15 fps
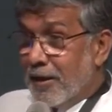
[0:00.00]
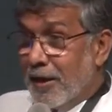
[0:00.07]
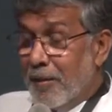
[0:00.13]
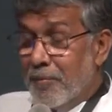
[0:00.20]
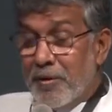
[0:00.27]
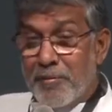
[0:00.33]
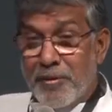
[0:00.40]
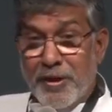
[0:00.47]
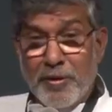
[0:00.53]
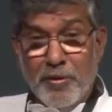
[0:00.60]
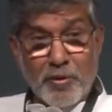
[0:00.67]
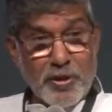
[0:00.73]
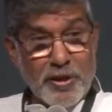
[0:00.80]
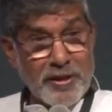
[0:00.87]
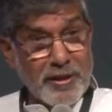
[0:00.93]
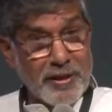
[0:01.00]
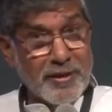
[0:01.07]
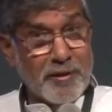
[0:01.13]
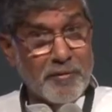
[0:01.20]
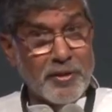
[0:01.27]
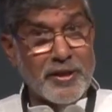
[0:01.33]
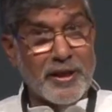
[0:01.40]
Everybody noticed that
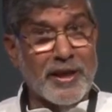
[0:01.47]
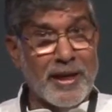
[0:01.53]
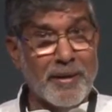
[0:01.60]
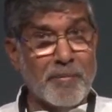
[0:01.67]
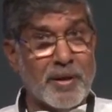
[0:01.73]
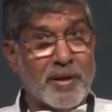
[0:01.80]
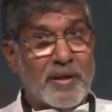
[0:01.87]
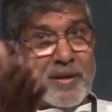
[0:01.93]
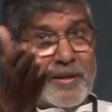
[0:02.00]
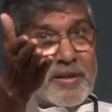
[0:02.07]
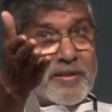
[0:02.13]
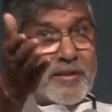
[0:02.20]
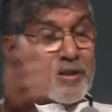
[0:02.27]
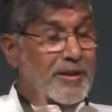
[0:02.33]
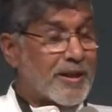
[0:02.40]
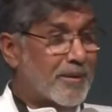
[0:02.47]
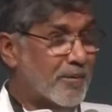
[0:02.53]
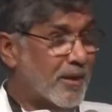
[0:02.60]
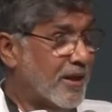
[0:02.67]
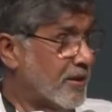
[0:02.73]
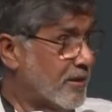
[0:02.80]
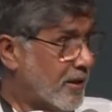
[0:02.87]
there was a camera, as this
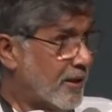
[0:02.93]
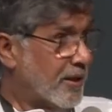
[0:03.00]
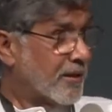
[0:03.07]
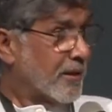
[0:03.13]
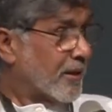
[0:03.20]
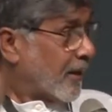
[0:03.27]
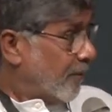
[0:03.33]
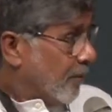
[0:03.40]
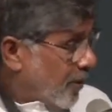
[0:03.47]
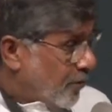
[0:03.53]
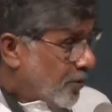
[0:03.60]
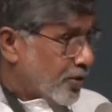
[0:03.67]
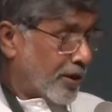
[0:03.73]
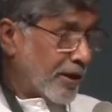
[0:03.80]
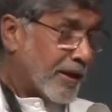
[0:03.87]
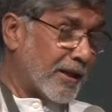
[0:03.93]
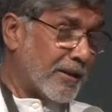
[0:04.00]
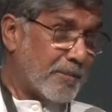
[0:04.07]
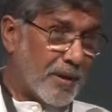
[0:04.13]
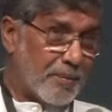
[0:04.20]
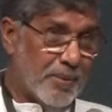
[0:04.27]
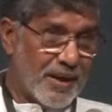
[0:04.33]
camera is running. The camera was running in
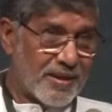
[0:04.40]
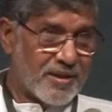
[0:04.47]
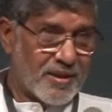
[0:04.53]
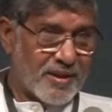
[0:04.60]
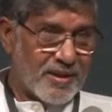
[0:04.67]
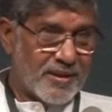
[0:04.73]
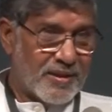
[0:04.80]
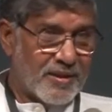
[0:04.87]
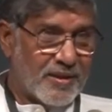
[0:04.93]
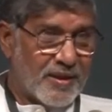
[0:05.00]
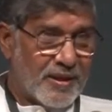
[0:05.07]
my backside.